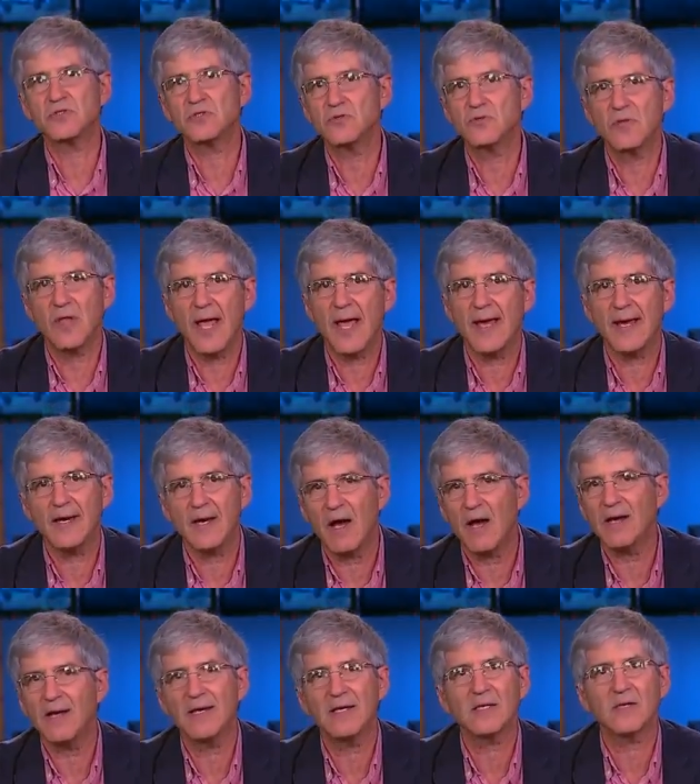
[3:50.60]
new new light
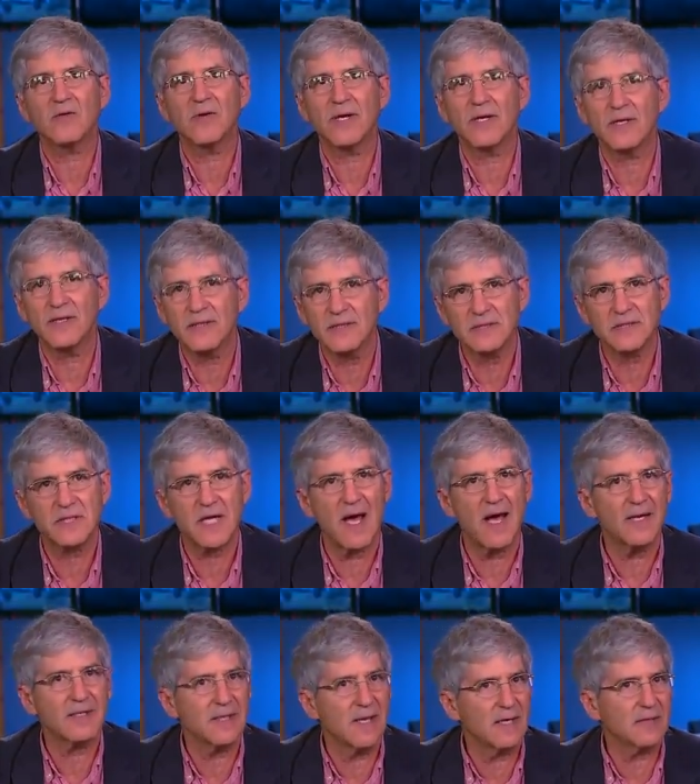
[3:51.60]
on Hillary Clinton's
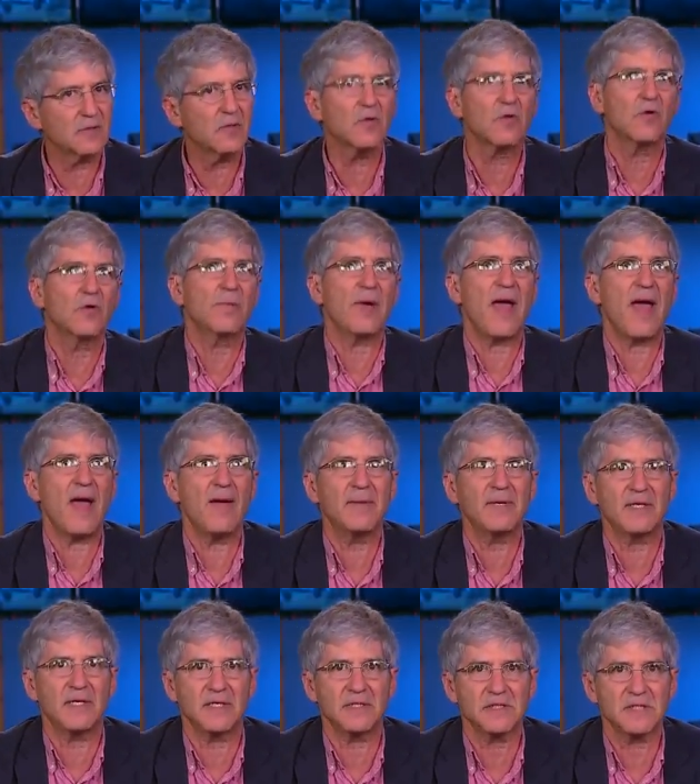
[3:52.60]
conduct or Huma
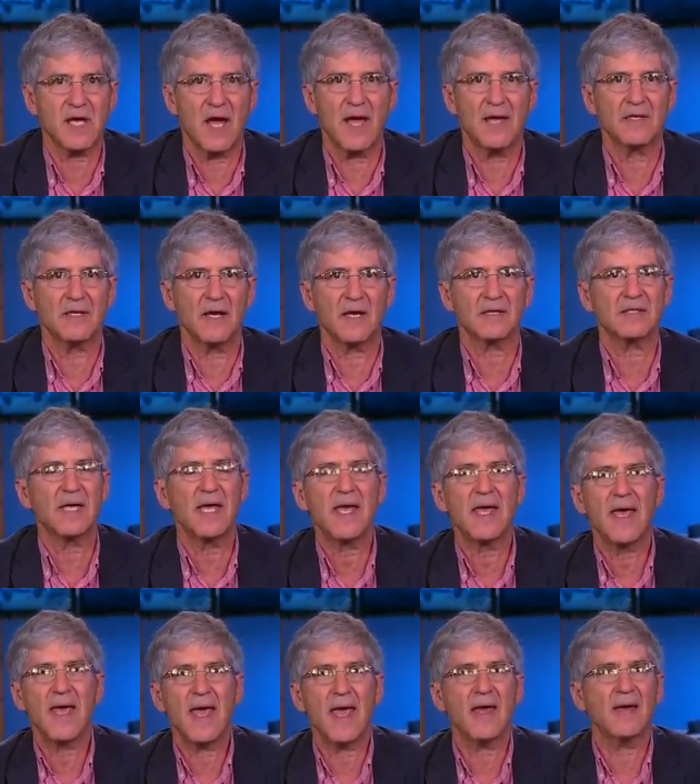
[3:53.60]
Abedin's conduct
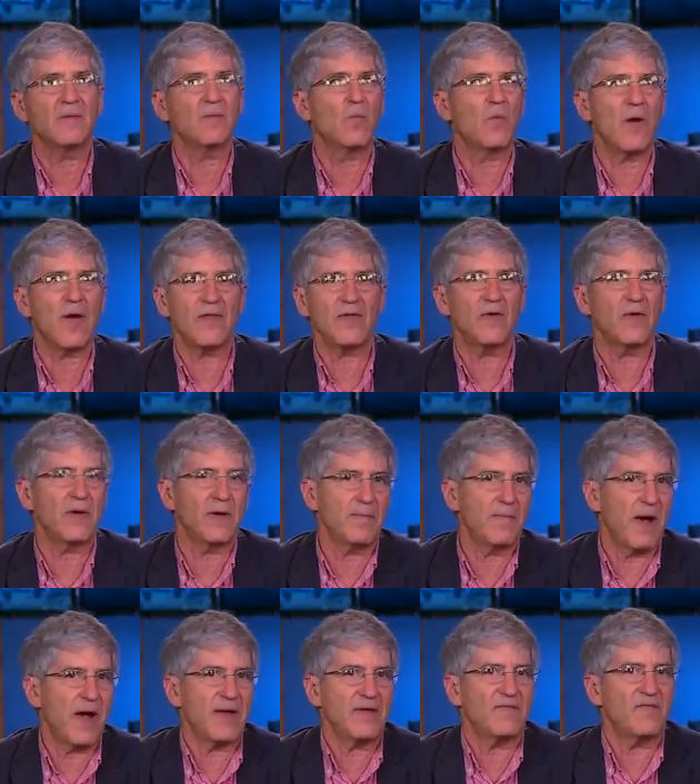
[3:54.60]
and whether it
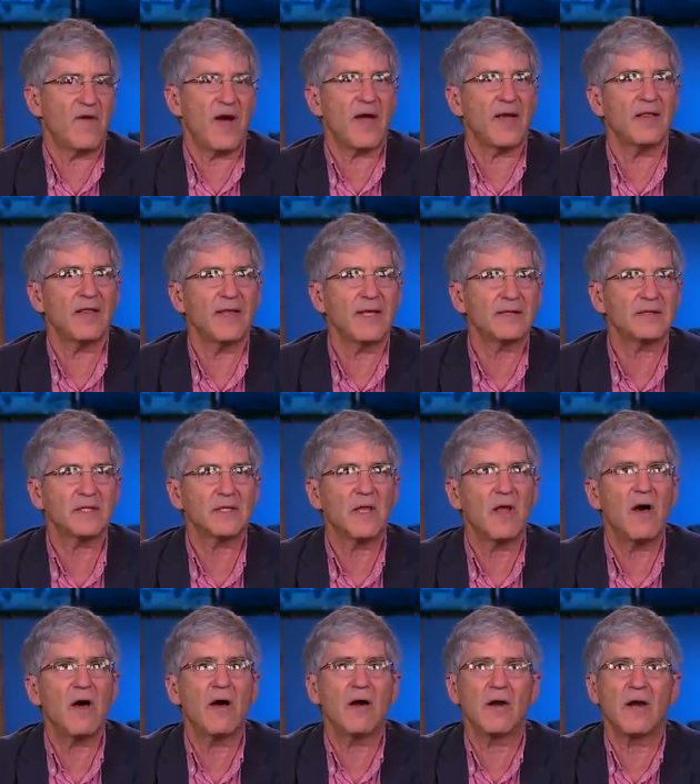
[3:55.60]
might violate the
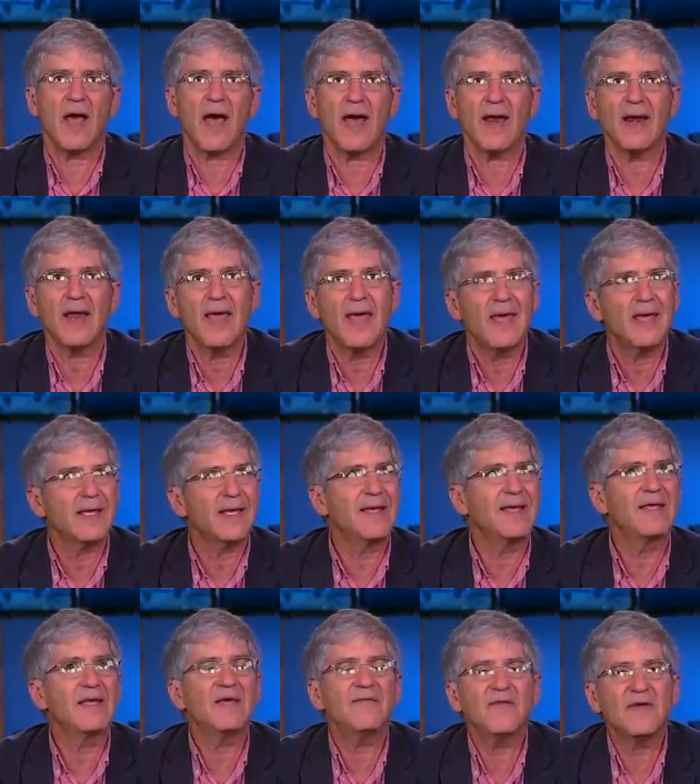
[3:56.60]
law or not.
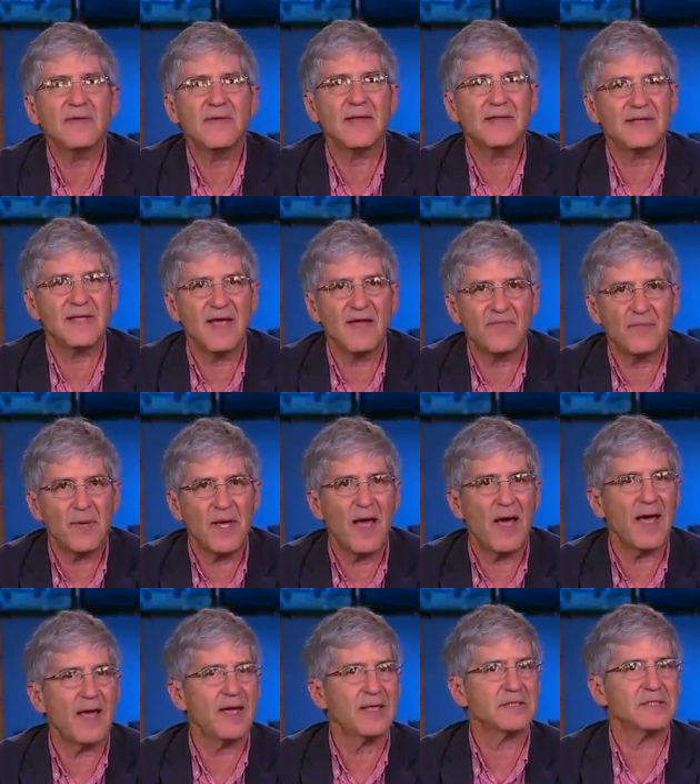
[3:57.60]
Given that the
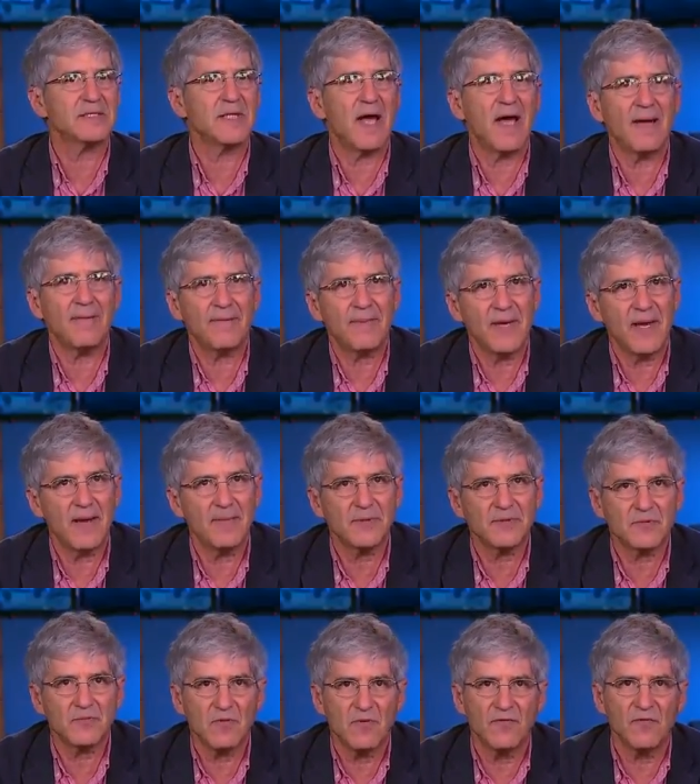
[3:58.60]
FBI has not been able
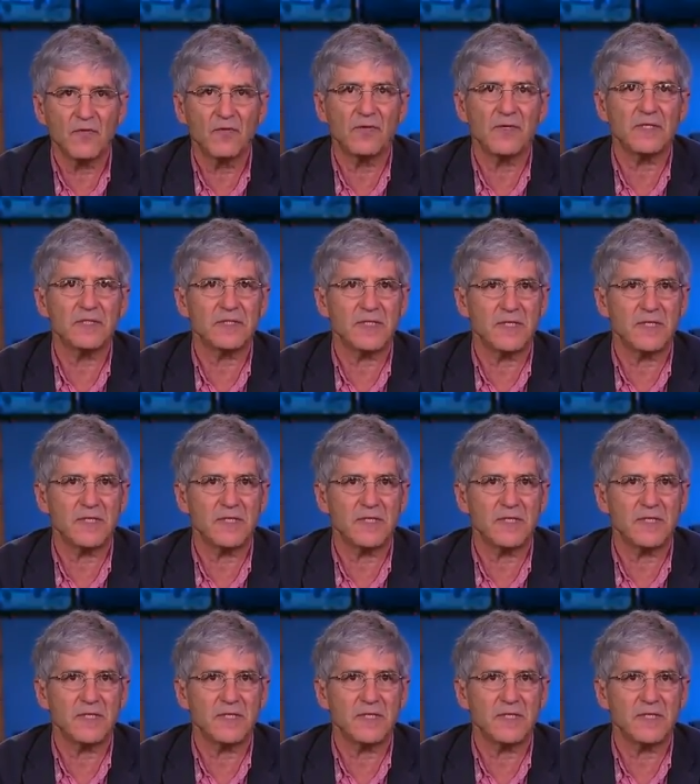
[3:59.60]
to review these